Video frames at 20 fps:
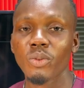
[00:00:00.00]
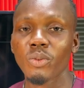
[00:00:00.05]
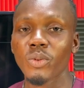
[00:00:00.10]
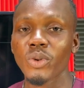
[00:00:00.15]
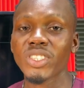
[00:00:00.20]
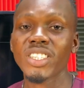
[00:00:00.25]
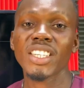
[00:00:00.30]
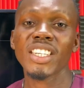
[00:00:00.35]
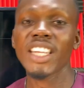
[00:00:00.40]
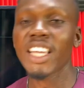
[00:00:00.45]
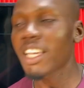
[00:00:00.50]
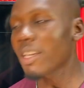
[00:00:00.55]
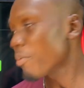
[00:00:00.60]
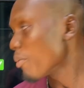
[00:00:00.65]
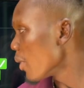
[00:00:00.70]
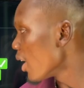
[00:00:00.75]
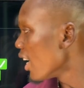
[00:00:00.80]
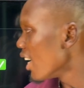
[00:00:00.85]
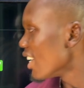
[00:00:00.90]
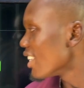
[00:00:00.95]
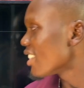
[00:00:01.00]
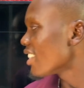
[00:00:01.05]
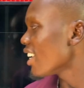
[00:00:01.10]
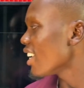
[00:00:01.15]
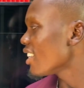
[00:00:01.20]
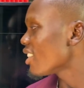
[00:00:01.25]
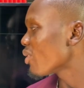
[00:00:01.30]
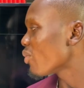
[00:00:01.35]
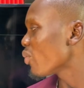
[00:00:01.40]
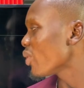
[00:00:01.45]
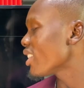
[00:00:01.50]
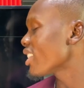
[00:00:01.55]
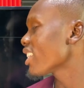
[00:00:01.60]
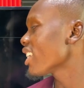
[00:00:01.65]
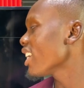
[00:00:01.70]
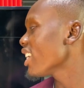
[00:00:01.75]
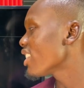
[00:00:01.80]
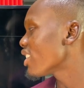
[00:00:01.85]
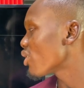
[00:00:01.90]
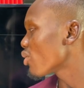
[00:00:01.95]
what a name, says
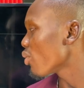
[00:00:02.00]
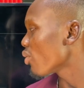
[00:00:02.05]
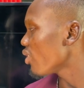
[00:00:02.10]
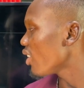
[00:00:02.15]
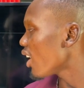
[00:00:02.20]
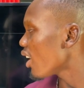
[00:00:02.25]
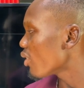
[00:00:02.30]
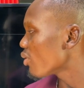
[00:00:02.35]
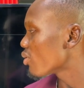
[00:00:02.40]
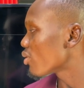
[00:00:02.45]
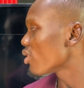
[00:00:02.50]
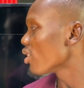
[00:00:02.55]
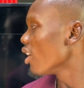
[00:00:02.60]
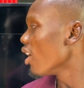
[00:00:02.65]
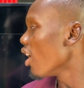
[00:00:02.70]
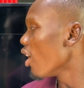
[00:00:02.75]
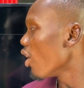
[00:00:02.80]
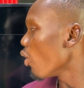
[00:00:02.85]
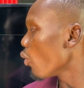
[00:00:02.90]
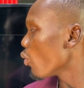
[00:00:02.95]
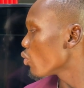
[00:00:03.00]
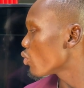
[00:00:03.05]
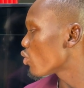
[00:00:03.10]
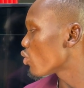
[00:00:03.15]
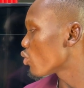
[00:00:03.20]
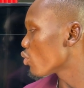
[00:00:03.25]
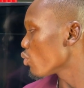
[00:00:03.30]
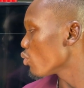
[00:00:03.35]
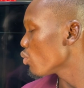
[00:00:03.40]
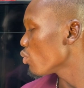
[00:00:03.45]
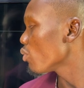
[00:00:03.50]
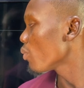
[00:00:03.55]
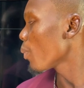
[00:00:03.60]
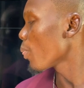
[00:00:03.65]
WIZKID sold out O2